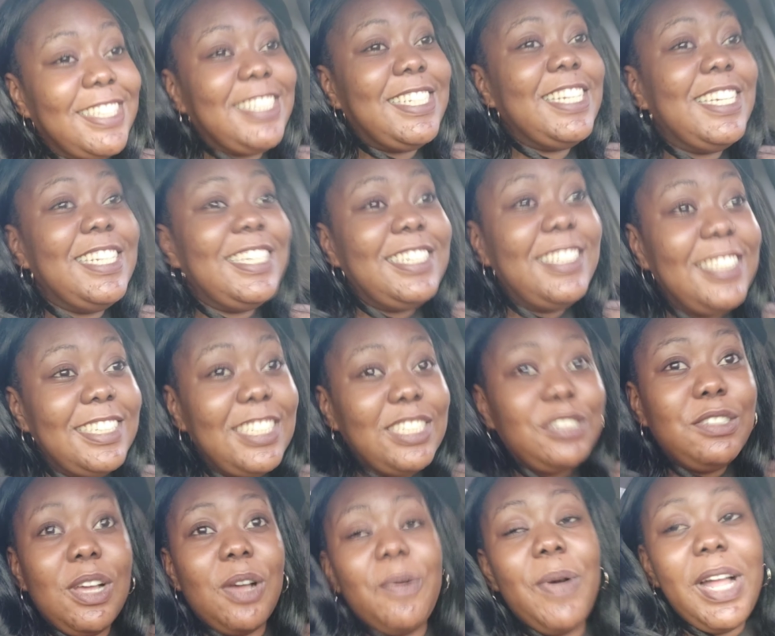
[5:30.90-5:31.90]
it
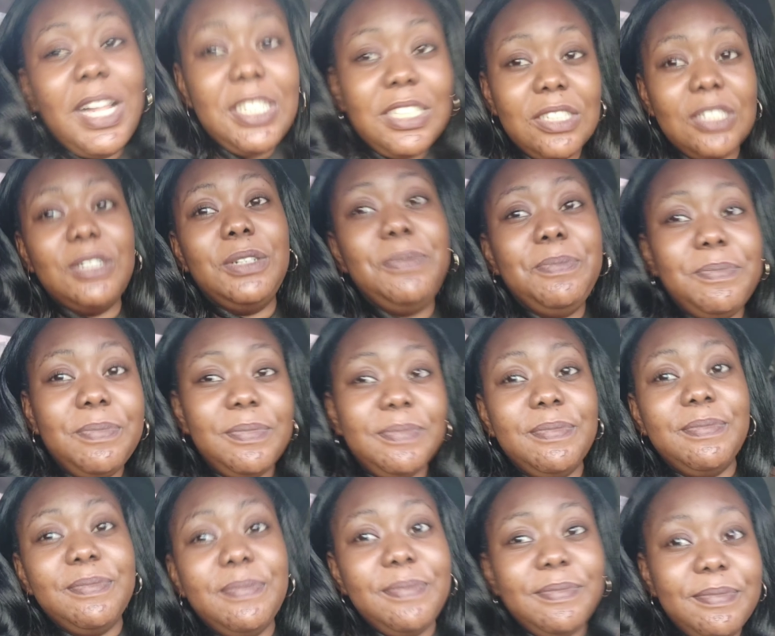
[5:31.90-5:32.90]
took a while to
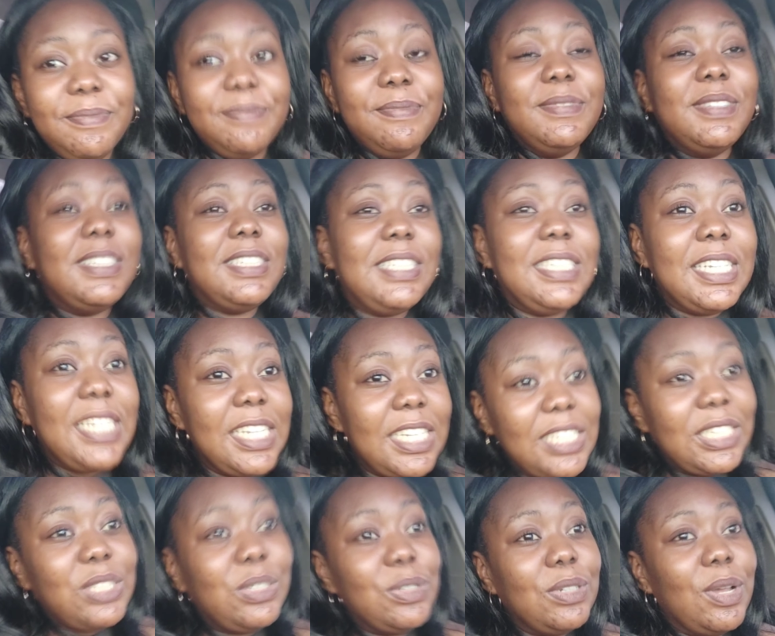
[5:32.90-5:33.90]
come.
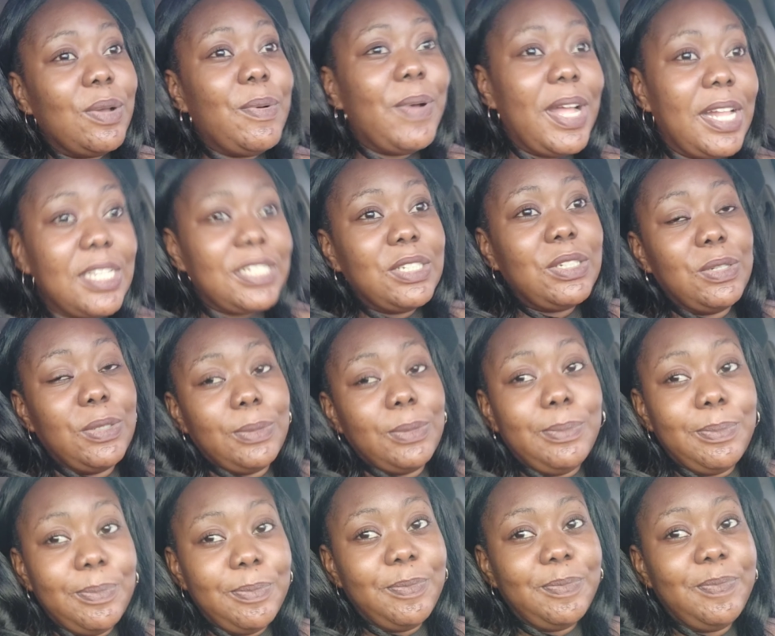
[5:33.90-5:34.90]
Still took a while to come.
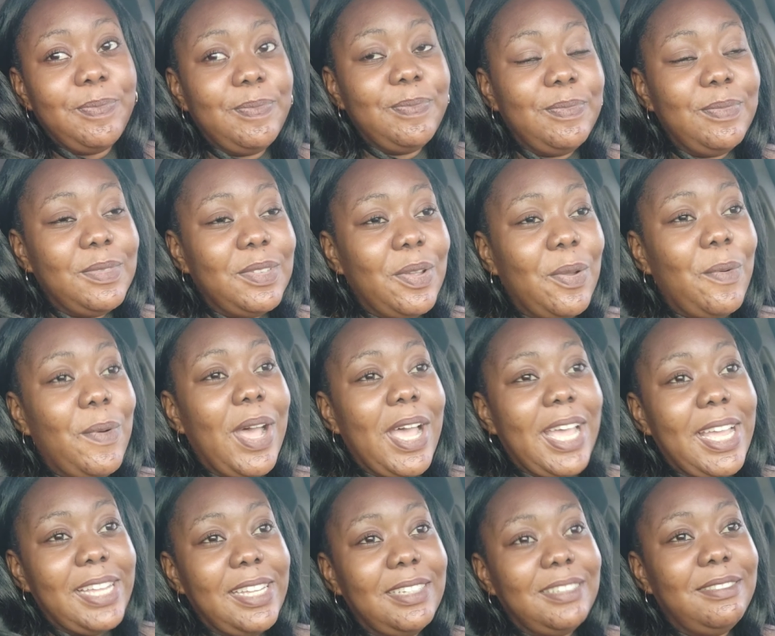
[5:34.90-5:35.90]

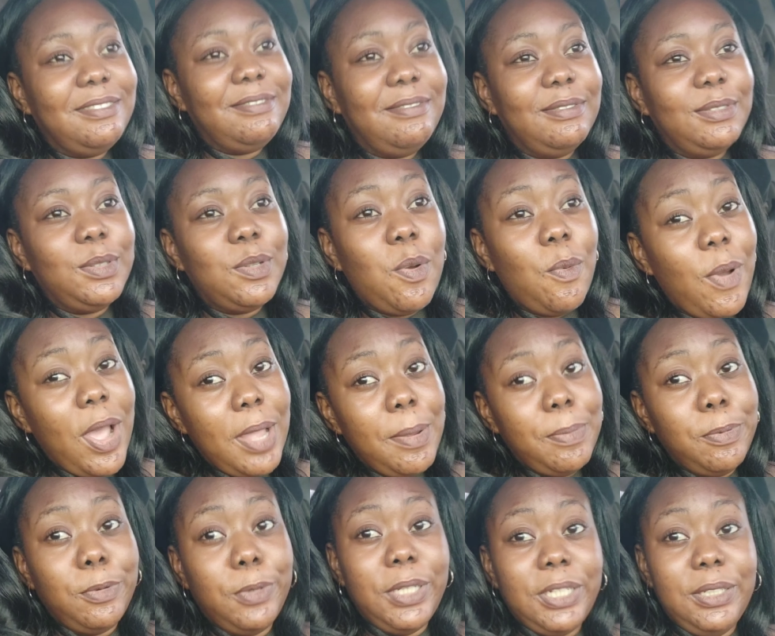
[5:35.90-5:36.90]
Why? Why,
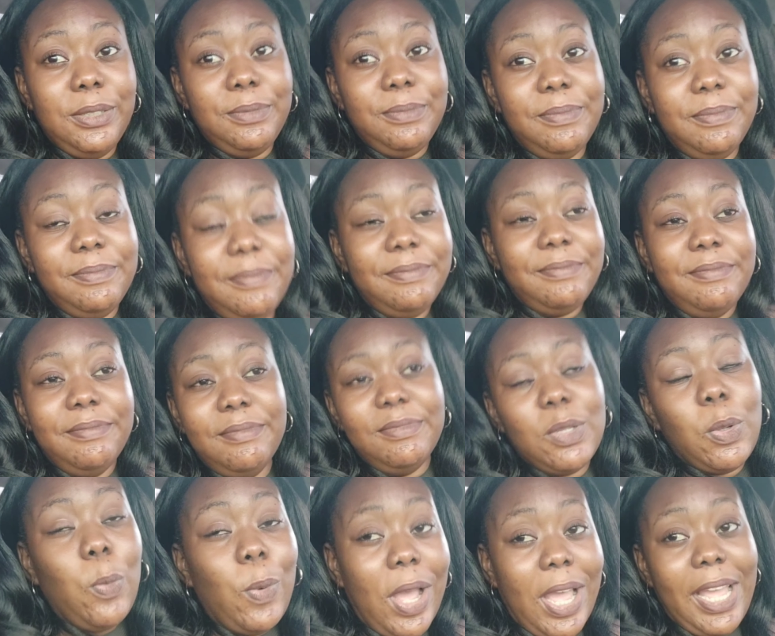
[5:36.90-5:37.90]
Brie?
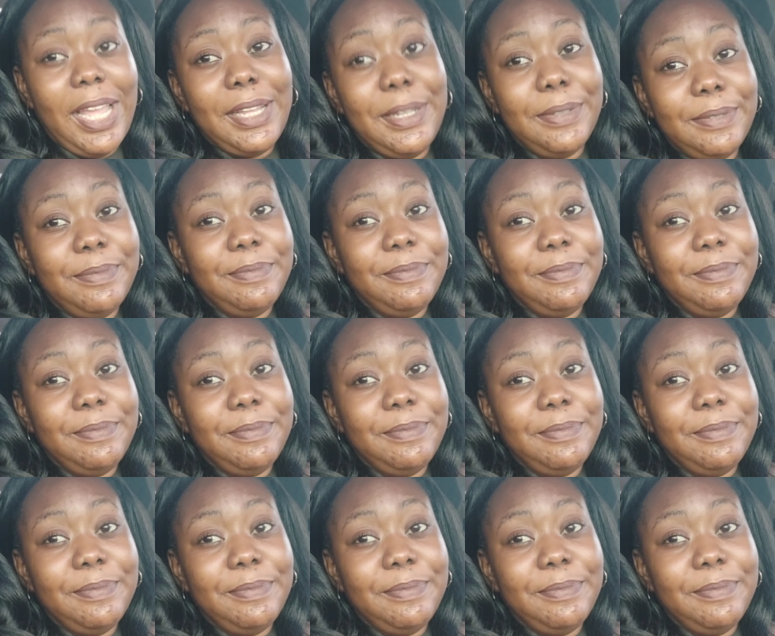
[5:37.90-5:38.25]
Why?